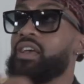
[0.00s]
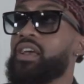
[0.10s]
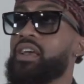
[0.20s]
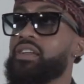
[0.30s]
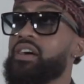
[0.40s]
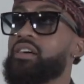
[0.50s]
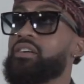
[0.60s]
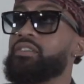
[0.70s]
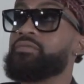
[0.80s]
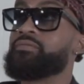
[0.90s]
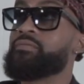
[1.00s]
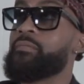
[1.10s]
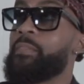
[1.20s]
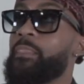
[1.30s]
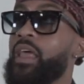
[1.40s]
And I
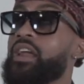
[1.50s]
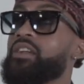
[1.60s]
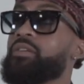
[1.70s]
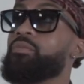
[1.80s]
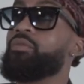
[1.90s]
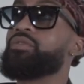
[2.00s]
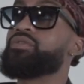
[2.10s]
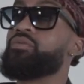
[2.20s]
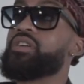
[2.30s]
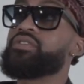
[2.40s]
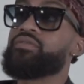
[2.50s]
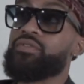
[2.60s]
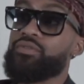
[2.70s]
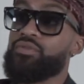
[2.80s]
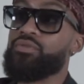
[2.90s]
ended up going to
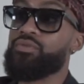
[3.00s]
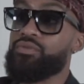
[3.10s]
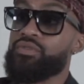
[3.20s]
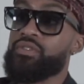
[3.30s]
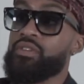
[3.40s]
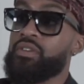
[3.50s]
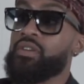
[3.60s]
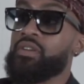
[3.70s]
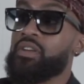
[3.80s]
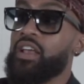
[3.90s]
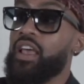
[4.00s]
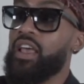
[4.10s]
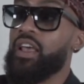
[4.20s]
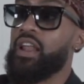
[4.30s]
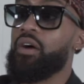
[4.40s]
Westerville schools.
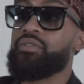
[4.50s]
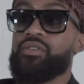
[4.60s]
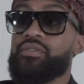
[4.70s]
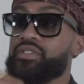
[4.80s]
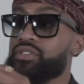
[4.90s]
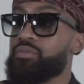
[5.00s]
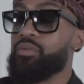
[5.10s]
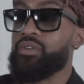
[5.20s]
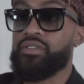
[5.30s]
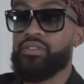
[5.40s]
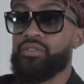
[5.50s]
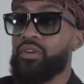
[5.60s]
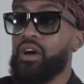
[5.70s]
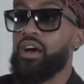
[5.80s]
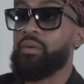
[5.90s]
And I was always in sports.
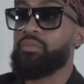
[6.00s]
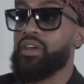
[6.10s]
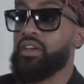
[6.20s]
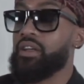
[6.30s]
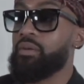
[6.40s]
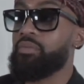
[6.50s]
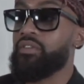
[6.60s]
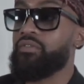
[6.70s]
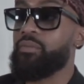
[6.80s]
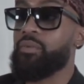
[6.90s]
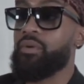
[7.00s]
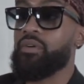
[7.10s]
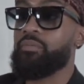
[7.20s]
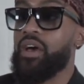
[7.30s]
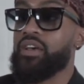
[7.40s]
I played
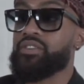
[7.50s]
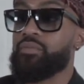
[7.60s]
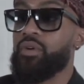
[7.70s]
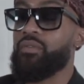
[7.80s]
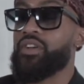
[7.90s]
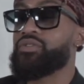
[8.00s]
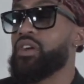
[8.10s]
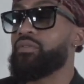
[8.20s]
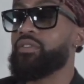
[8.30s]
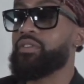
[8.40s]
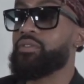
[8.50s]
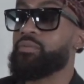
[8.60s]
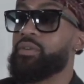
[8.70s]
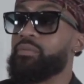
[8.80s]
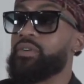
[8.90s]
football, basketball. I ran track for a little
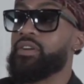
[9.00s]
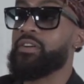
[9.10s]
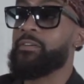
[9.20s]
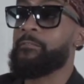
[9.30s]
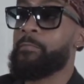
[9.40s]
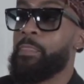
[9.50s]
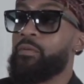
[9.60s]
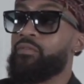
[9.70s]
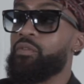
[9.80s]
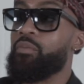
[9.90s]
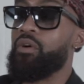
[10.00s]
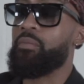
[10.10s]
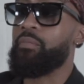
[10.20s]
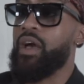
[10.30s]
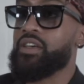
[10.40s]
bit, but football
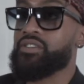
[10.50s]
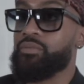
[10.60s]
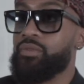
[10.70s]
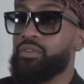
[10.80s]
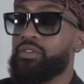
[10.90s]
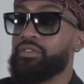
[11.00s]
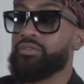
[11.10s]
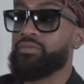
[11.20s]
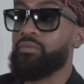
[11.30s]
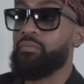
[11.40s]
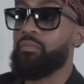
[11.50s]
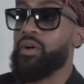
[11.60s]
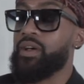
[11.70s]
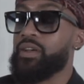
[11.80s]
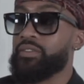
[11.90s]
and basketball,
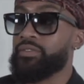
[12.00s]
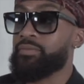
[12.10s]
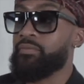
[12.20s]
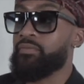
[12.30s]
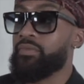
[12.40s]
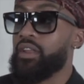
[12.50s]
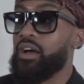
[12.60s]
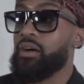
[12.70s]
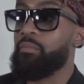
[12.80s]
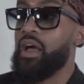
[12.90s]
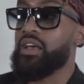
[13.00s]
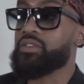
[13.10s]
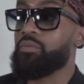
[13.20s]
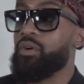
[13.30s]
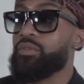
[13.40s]
but
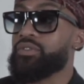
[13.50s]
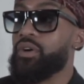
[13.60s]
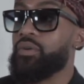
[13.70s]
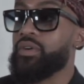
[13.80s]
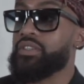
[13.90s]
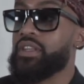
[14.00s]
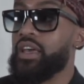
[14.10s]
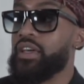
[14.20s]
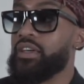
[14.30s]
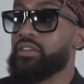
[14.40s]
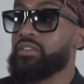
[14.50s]
basketball was always like,